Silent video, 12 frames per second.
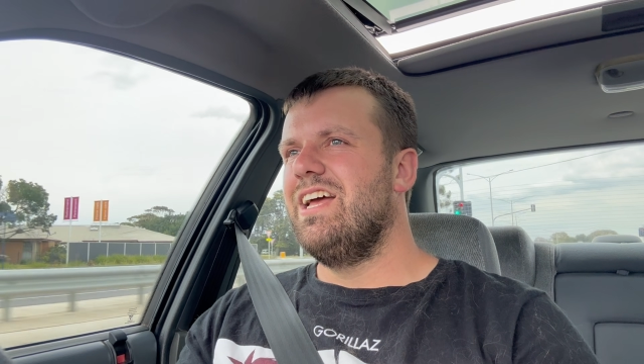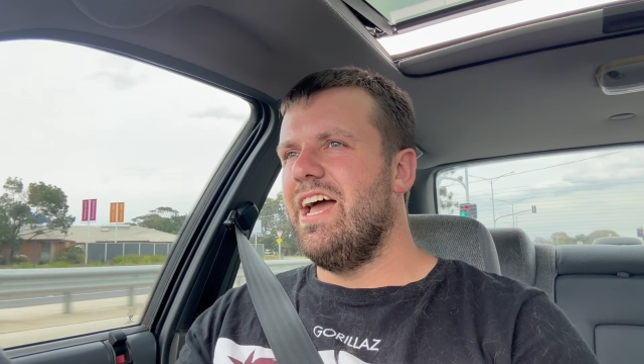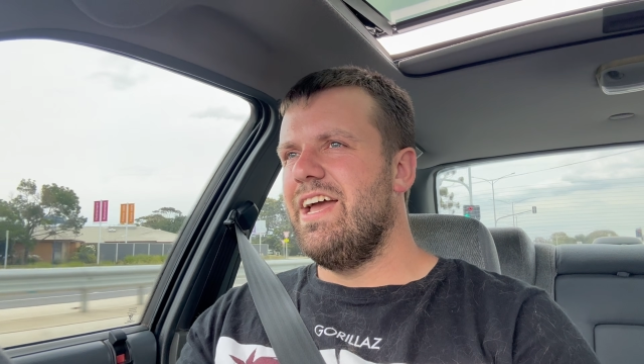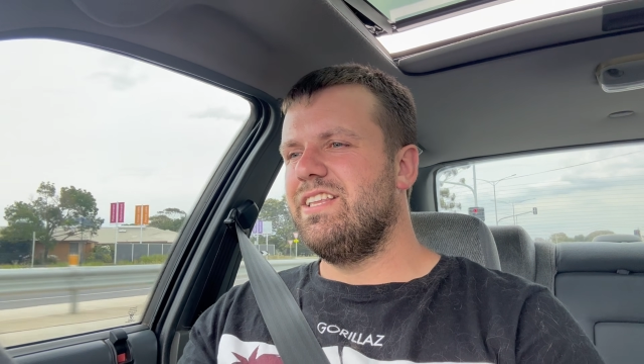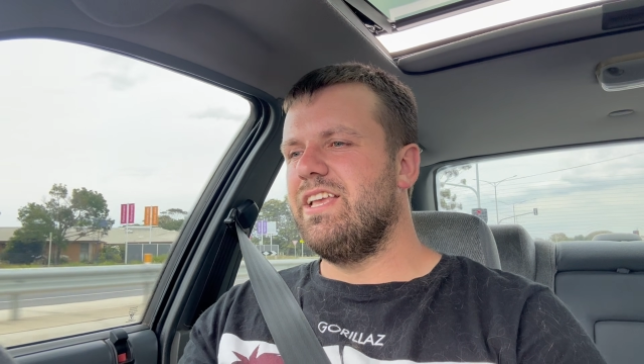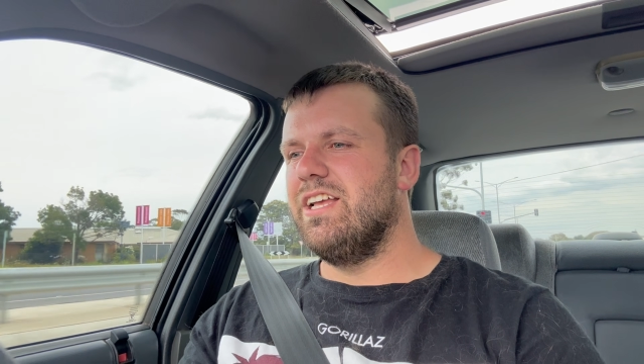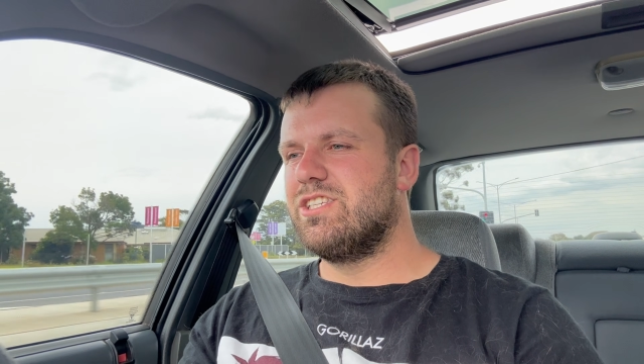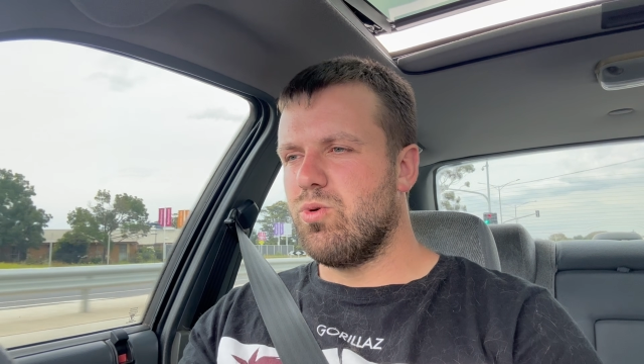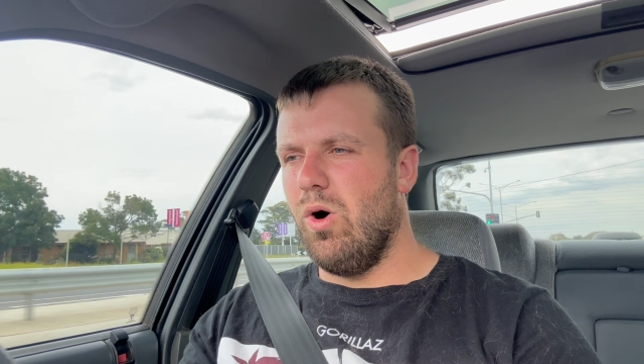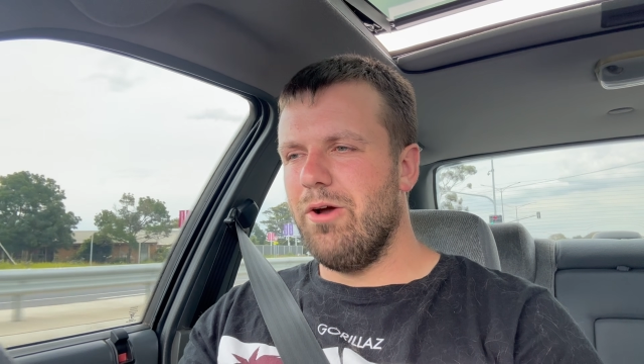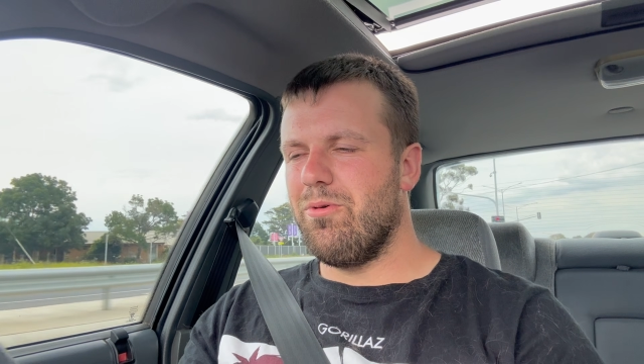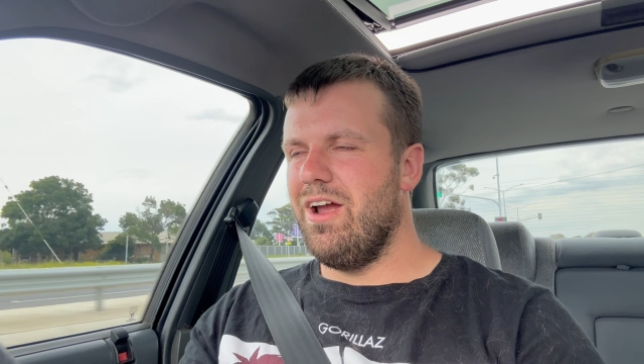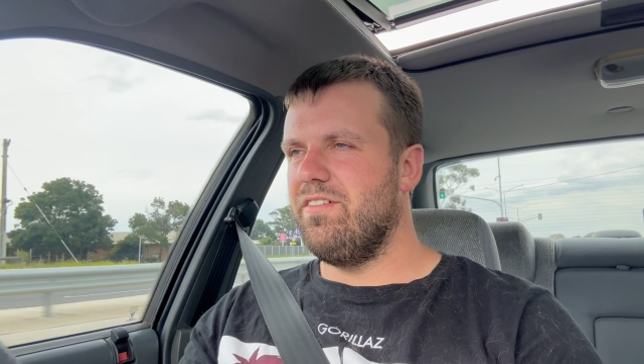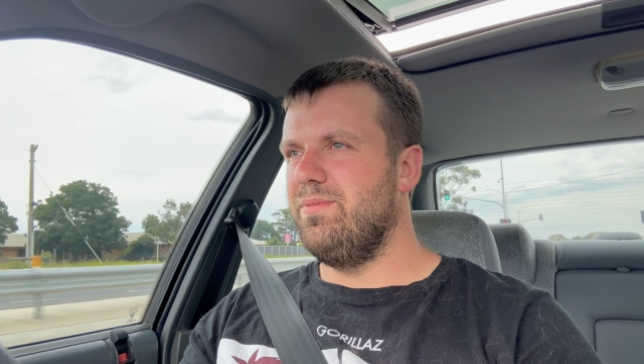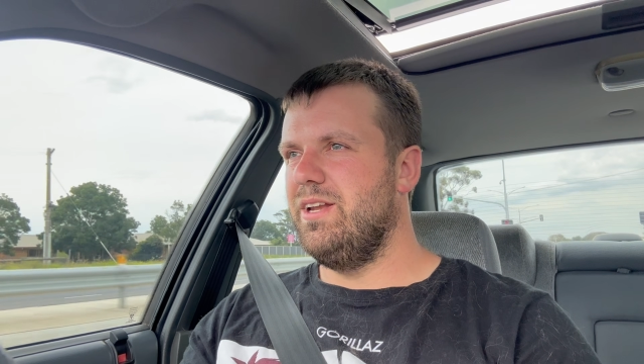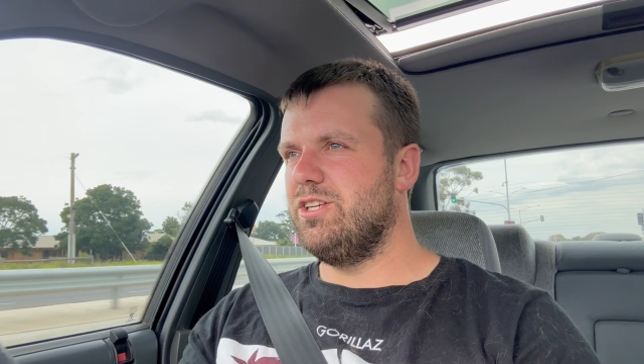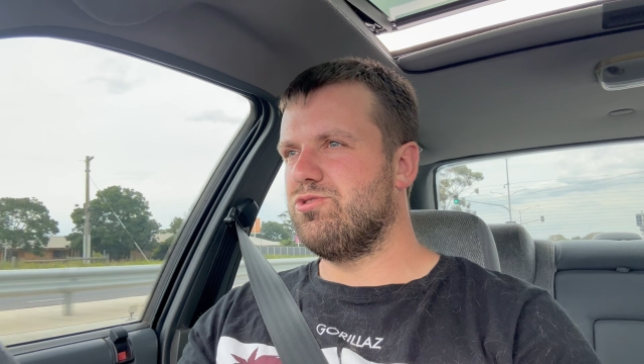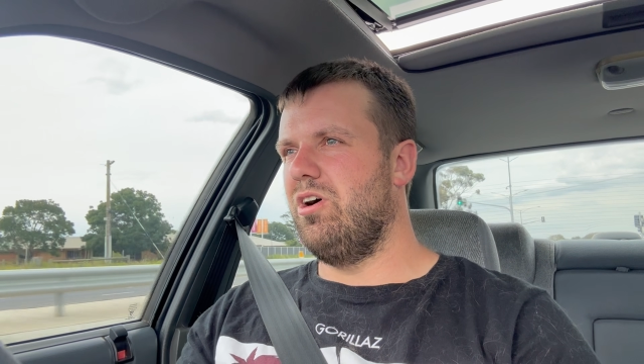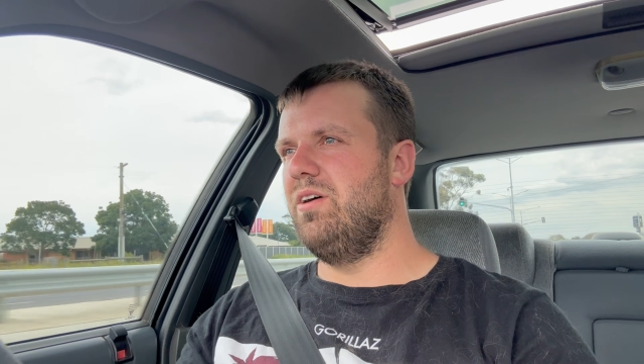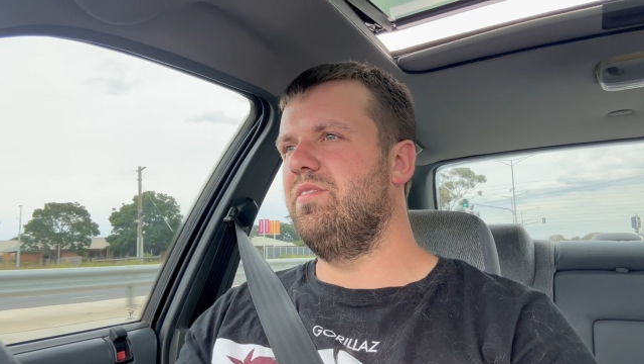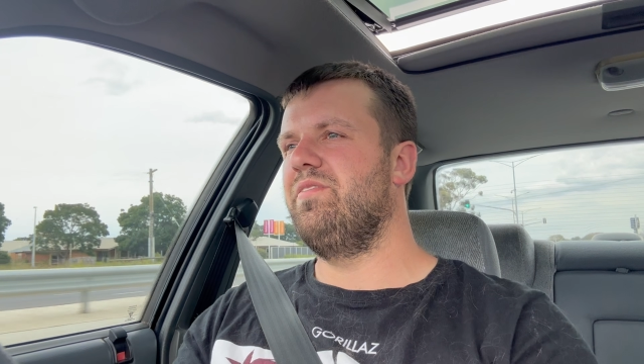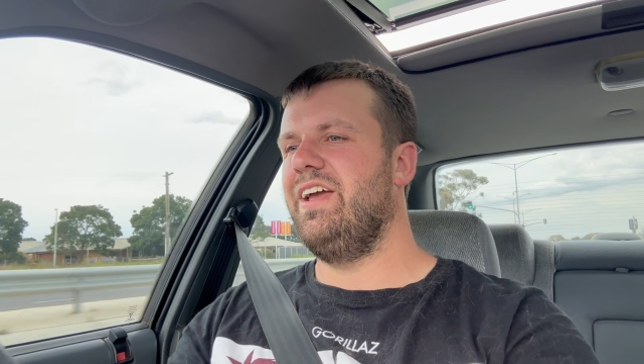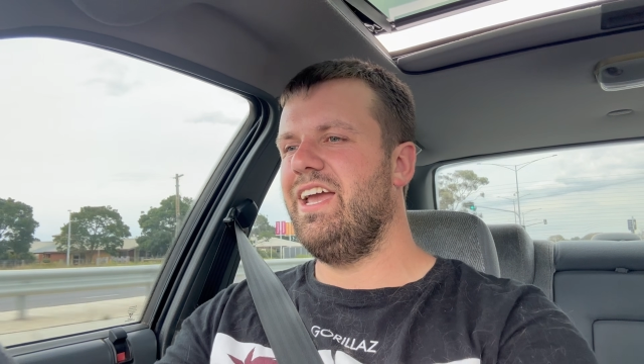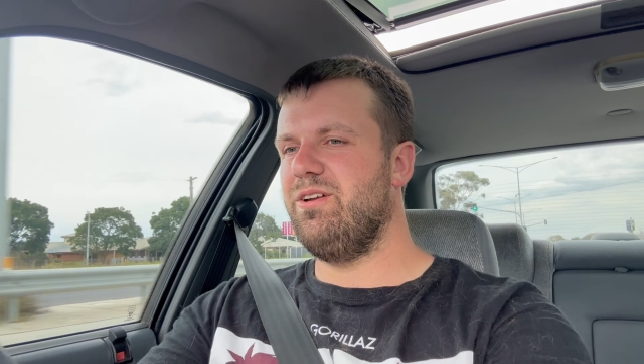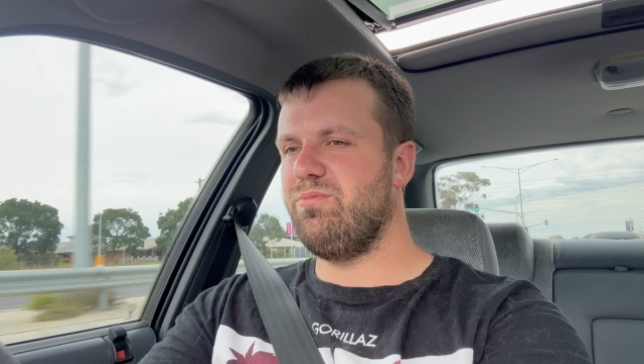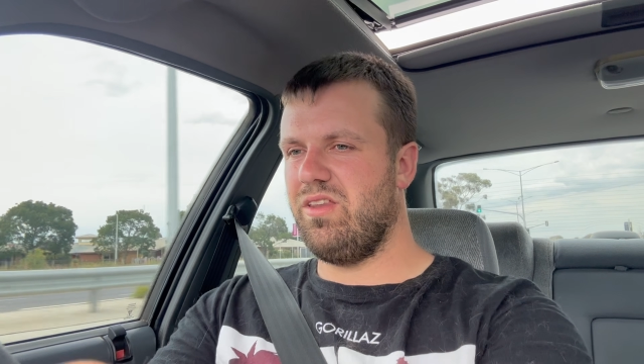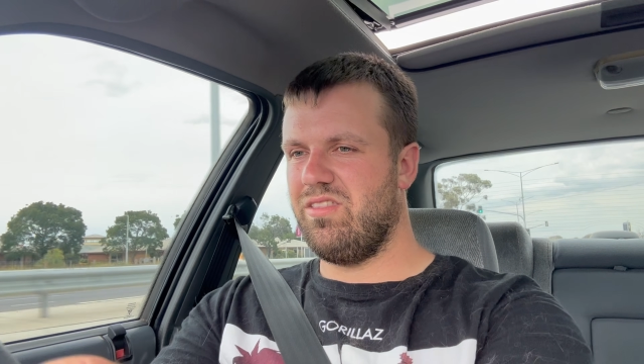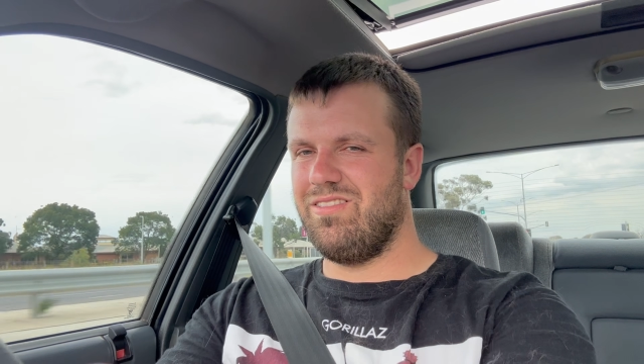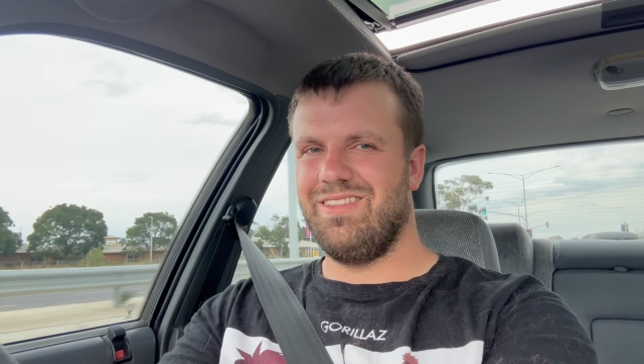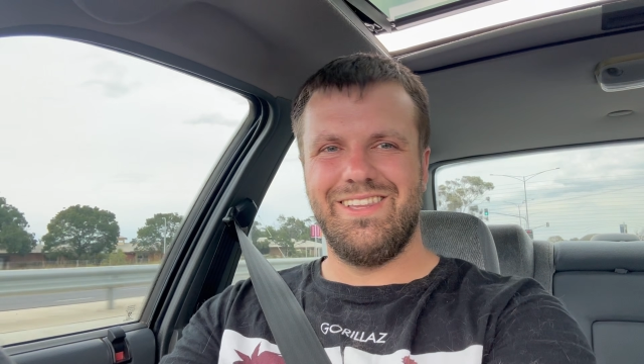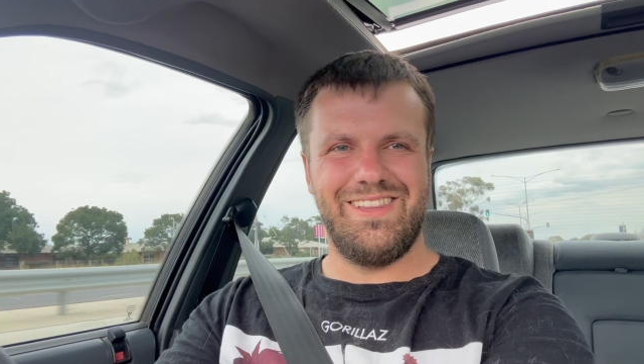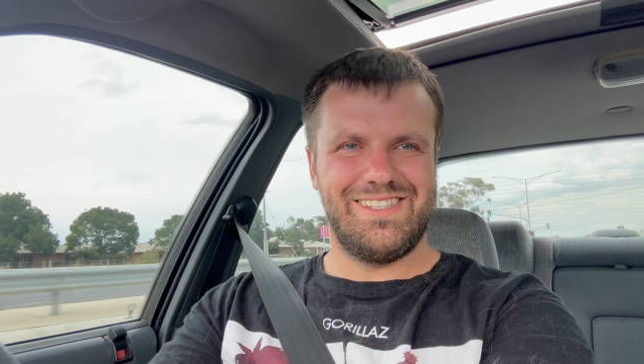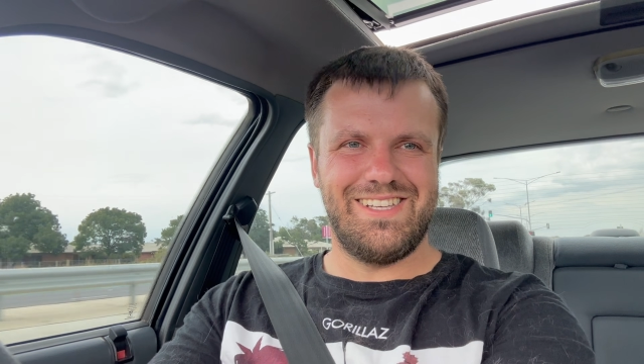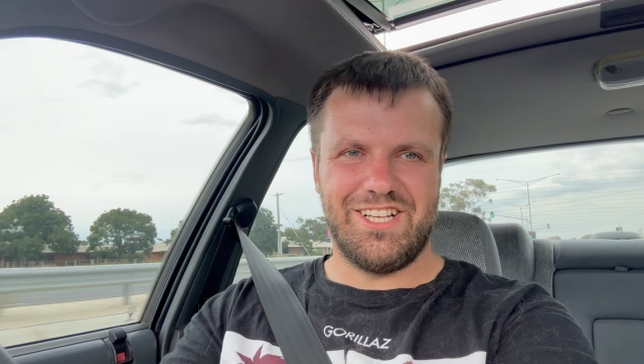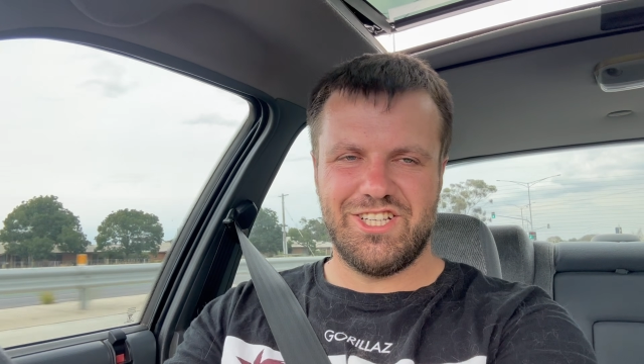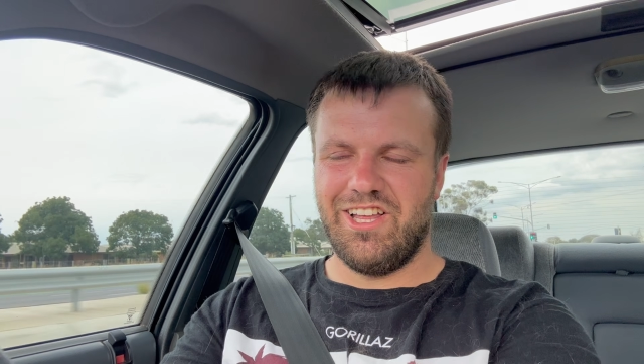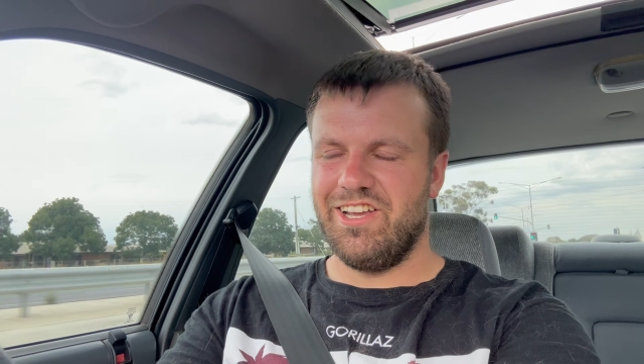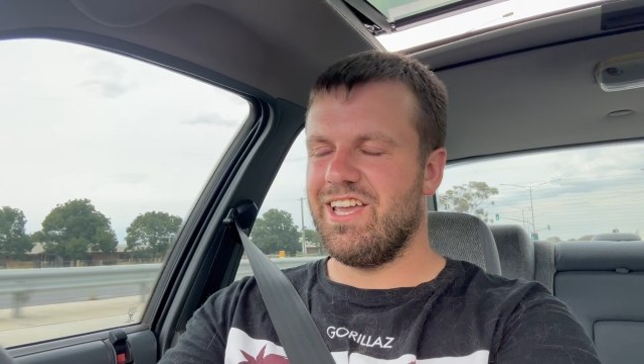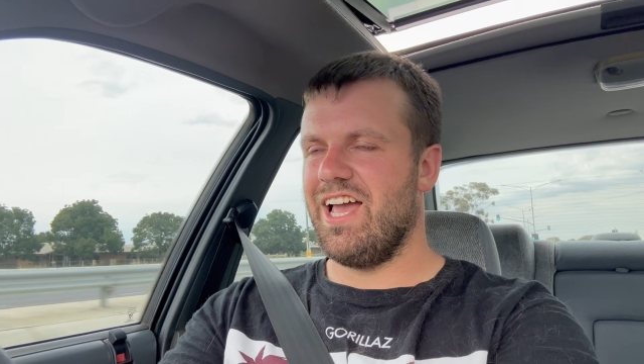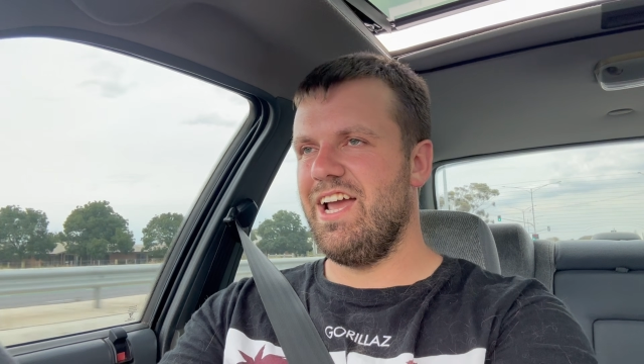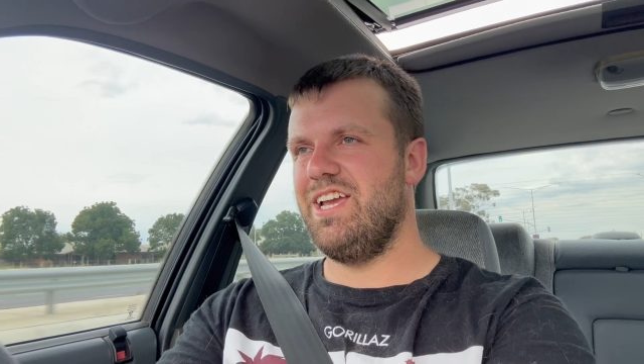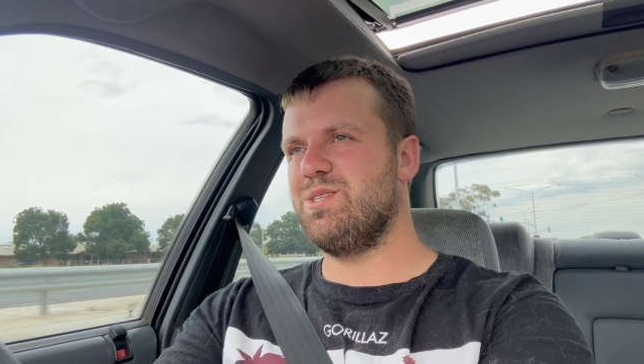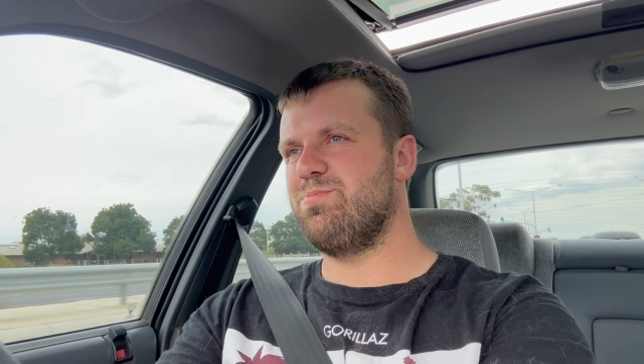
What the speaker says: It's quite rare for me to drive a VN with such low Ks,